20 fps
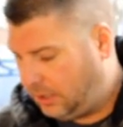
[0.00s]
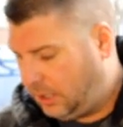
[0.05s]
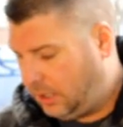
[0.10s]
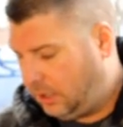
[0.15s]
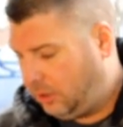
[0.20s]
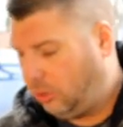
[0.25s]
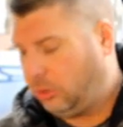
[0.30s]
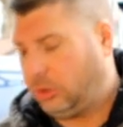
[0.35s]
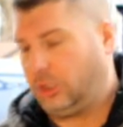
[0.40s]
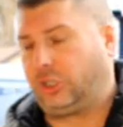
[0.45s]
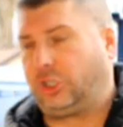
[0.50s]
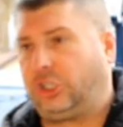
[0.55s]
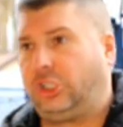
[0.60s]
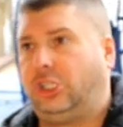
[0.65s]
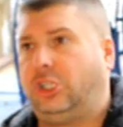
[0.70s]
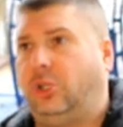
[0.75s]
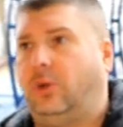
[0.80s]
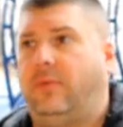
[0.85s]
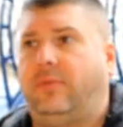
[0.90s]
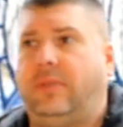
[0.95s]
or
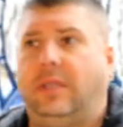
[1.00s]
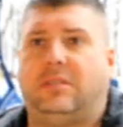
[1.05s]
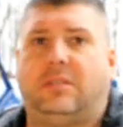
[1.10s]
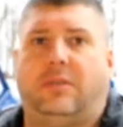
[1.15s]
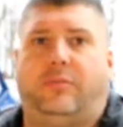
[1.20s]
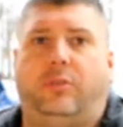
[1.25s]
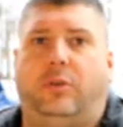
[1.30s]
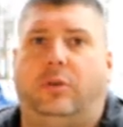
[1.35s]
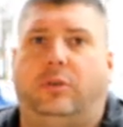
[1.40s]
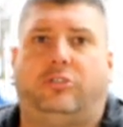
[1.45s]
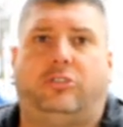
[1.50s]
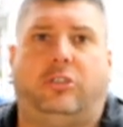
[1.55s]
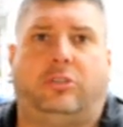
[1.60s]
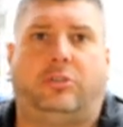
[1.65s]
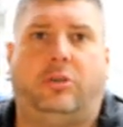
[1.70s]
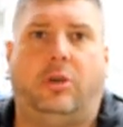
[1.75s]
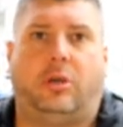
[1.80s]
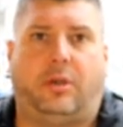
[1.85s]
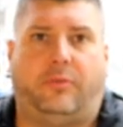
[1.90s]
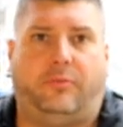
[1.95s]
2 of these if you're just
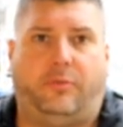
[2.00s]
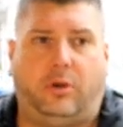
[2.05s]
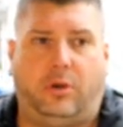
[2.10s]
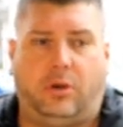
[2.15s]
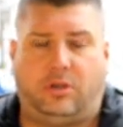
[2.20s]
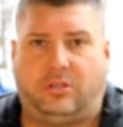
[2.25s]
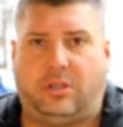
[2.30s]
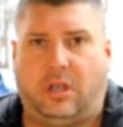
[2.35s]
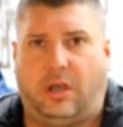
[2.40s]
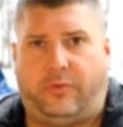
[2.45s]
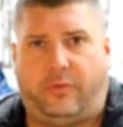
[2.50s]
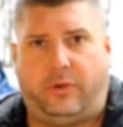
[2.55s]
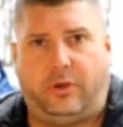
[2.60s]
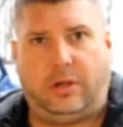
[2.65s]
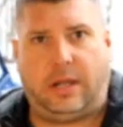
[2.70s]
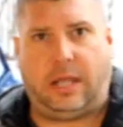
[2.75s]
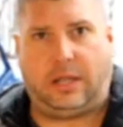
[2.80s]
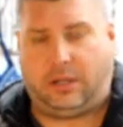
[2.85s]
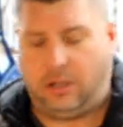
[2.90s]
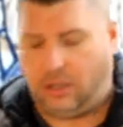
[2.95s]
cooking for yourself or you're
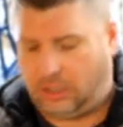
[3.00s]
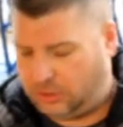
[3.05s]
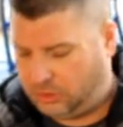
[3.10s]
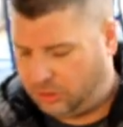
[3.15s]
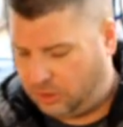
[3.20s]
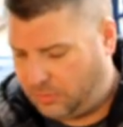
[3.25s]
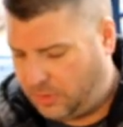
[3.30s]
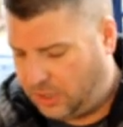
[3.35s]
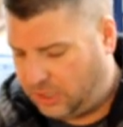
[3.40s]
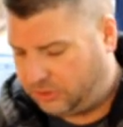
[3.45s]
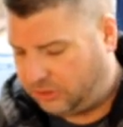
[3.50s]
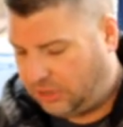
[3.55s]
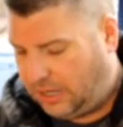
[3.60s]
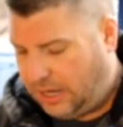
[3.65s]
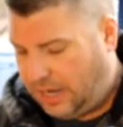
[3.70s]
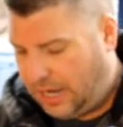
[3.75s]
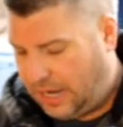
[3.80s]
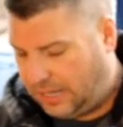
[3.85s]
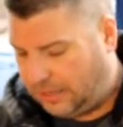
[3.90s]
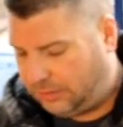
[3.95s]
not cooking too much.
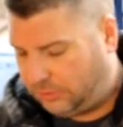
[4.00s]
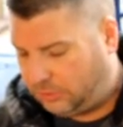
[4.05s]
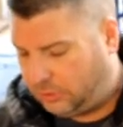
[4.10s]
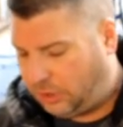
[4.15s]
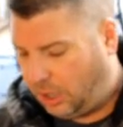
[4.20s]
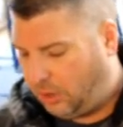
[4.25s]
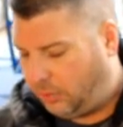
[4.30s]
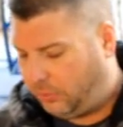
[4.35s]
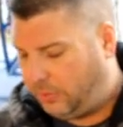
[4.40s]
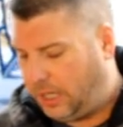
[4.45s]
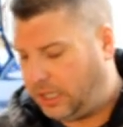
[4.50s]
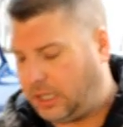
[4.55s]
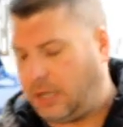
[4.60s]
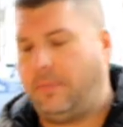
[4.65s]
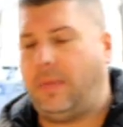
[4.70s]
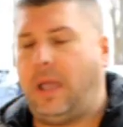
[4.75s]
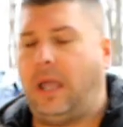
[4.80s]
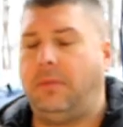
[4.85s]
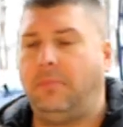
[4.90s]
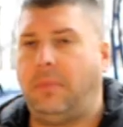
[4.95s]
I don't
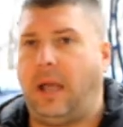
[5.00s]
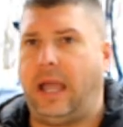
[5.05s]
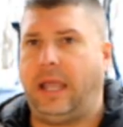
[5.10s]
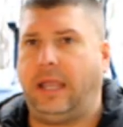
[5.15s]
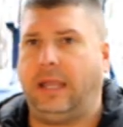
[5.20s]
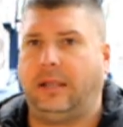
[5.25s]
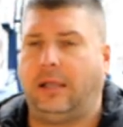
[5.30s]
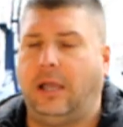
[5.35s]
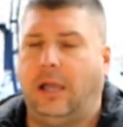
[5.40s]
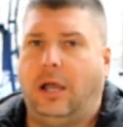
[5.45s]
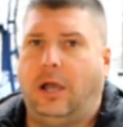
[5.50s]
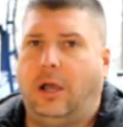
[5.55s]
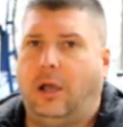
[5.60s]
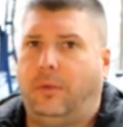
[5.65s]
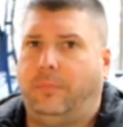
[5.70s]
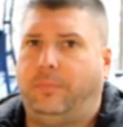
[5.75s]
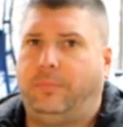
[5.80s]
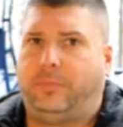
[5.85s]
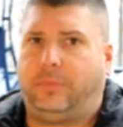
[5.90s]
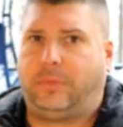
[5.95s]
recommend buying
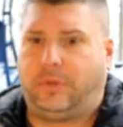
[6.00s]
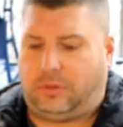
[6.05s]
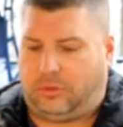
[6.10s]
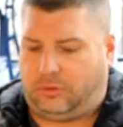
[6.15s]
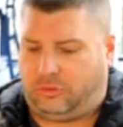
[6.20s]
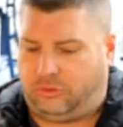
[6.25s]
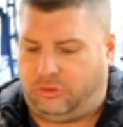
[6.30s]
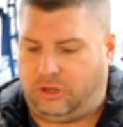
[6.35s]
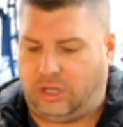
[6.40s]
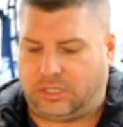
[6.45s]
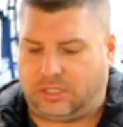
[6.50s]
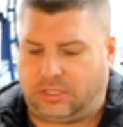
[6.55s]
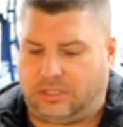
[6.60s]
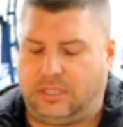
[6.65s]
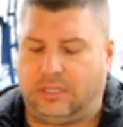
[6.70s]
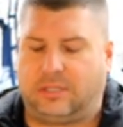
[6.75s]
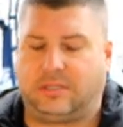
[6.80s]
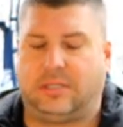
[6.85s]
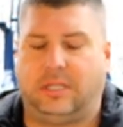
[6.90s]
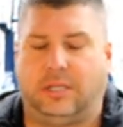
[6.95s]
just the
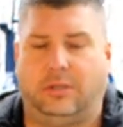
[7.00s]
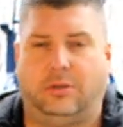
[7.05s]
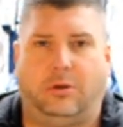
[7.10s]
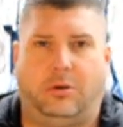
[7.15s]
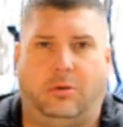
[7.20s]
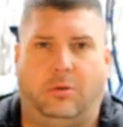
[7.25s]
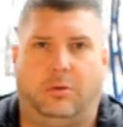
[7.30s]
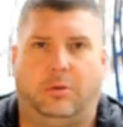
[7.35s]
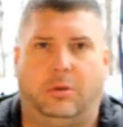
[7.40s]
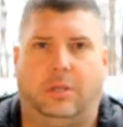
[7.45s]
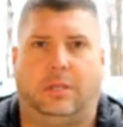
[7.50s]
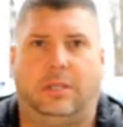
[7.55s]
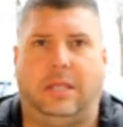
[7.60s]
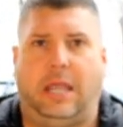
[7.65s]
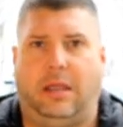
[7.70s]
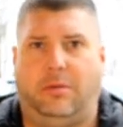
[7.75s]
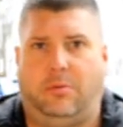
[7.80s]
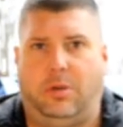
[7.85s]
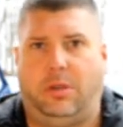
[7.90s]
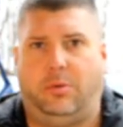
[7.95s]
single
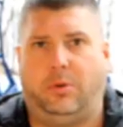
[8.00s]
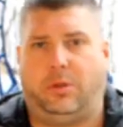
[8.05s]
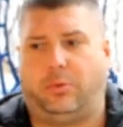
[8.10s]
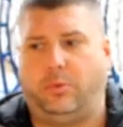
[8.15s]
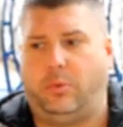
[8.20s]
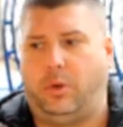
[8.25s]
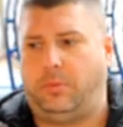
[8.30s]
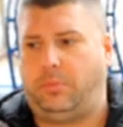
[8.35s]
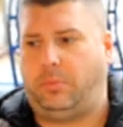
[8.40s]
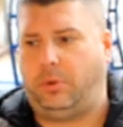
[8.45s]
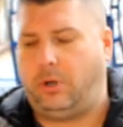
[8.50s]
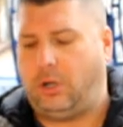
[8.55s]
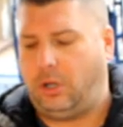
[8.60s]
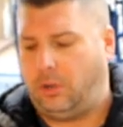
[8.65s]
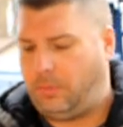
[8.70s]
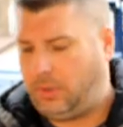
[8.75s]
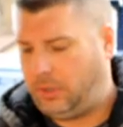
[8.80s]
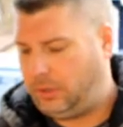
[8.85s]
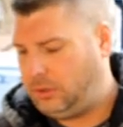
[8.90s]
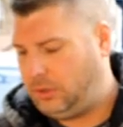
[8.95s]
gateway with 1 probe.
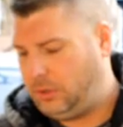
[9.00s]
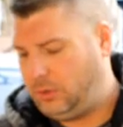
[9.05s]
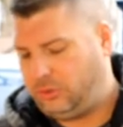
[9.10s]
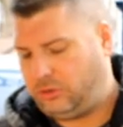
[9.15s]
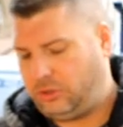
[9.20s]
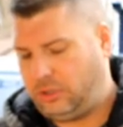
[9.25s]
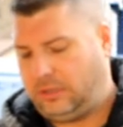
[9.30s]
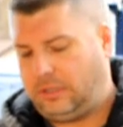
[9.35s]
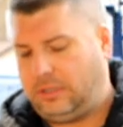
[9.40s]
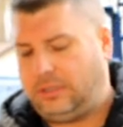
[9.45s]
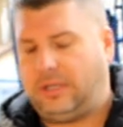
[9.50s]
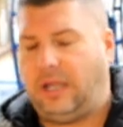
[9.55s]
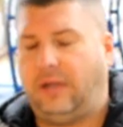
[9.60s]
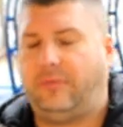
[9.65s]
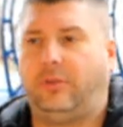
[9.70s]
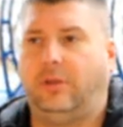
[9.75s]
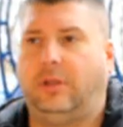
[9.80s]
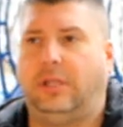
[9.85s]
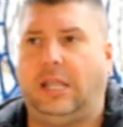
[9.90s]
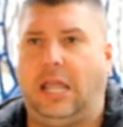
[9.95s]
You should
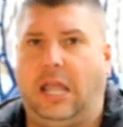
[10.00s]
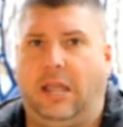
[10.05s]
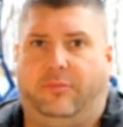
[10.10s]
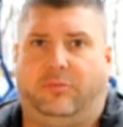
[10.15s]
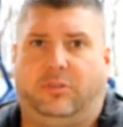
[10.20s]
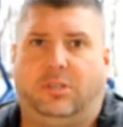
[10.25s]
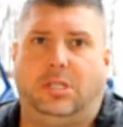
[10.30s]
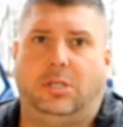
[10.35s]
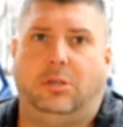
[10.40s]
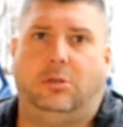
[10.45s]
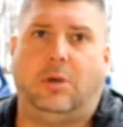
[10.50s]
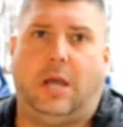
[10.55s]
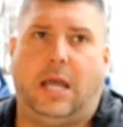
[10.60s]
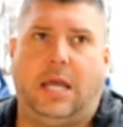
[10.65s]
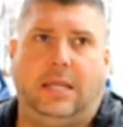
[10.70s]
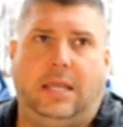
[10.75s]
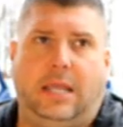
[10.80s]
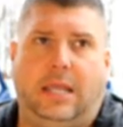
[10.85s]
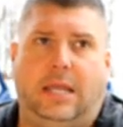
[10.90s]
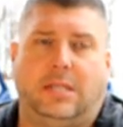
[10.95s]
definitely have 2 on
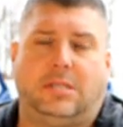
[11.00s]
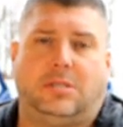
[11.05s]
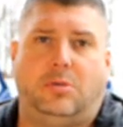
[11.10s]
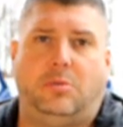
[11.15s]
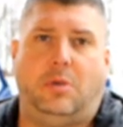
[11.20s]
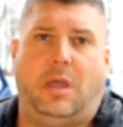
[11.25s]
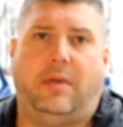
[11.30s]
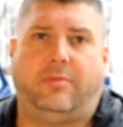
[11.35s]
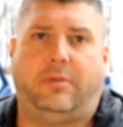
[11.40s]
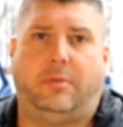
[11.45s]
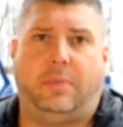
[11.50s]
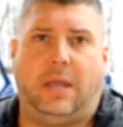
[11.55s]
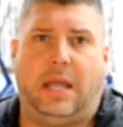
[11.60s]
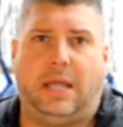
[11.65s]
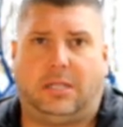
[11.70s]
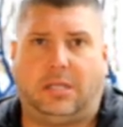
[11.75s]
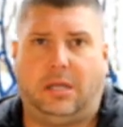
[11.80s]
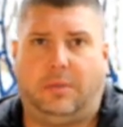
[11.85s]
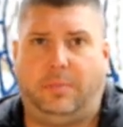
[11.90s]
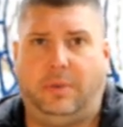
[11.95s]
hand so you have a
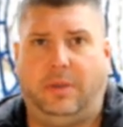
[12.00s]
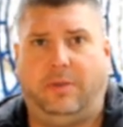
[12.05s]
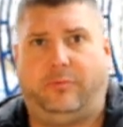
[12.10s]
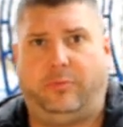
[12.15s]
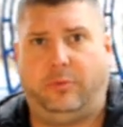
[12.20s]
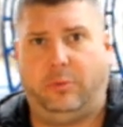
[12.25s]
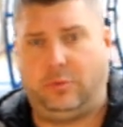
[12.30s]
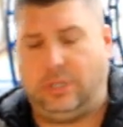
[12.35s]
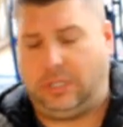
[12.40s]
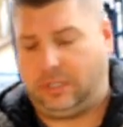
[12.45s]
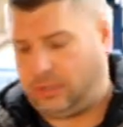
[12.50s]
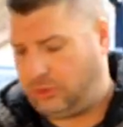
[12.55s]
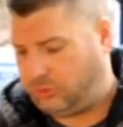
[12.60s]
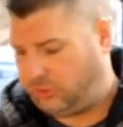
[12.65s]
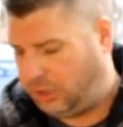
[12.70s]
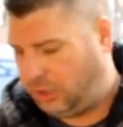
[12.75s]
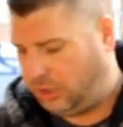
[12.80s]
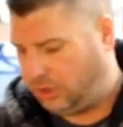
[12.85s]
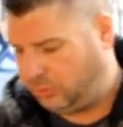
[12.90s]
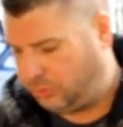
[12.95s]
backup if you need to
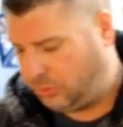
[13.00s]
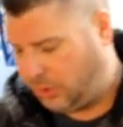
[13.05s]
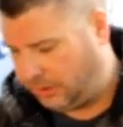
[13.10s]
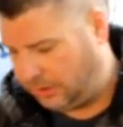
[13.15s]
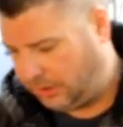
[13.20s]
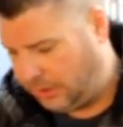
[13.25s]
charge one.